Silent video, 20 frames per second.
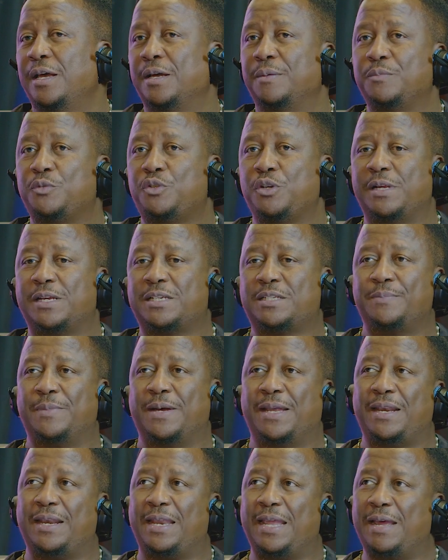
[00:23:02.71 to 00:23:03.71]
Julius
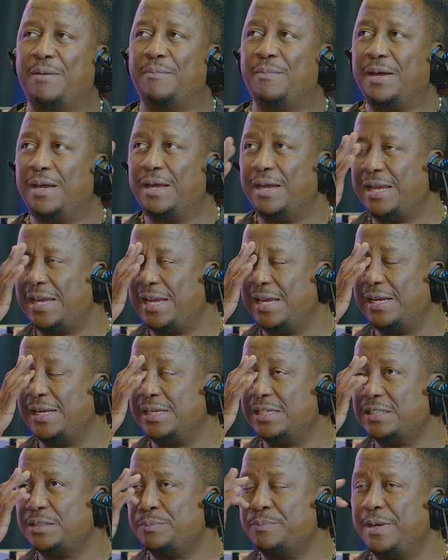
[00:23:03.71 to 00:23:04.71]
Malema
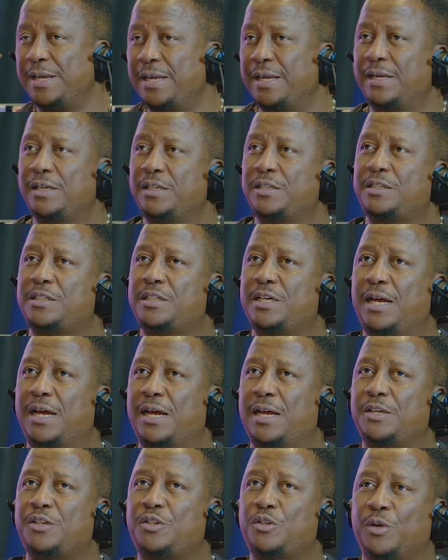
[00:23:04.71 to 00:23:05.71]
is being
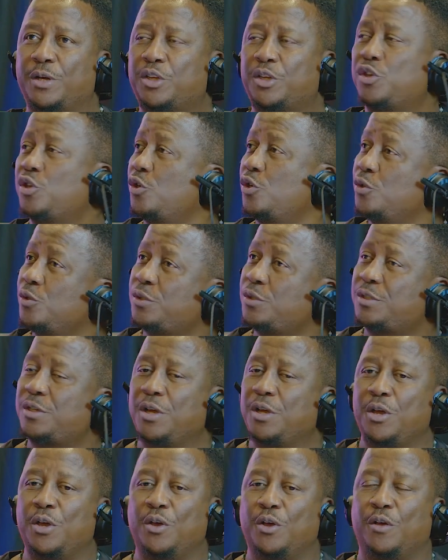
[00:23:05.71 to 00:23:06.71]
charged or accused
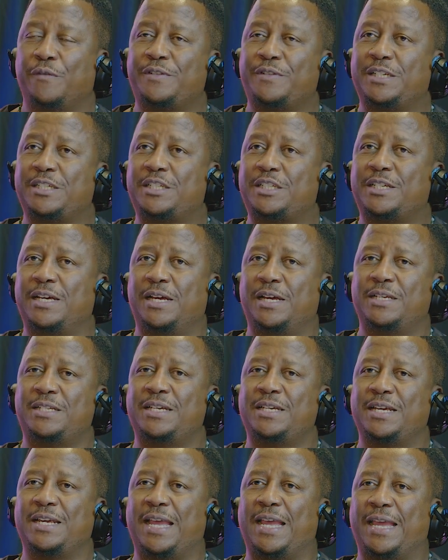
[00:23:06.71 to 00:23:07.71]
of
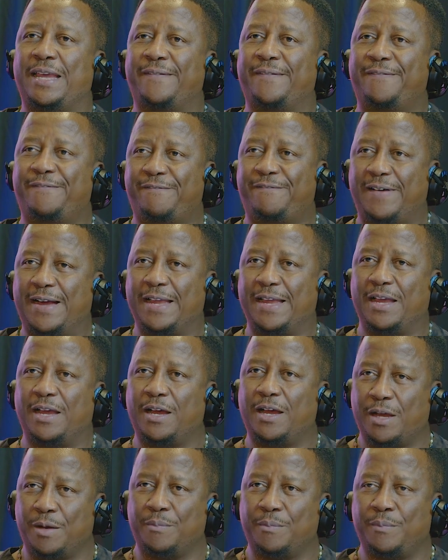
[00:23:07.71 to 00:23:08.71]
discharging a
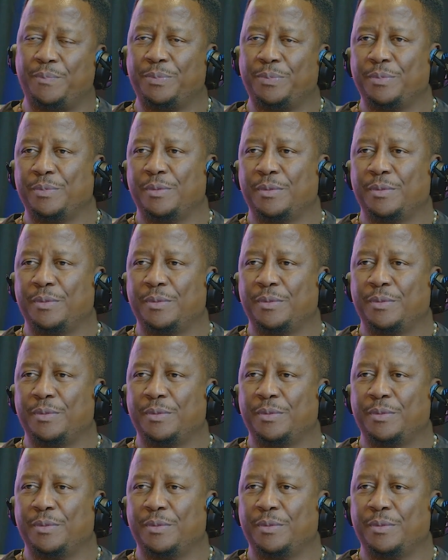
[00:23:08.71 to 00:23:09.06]
firearm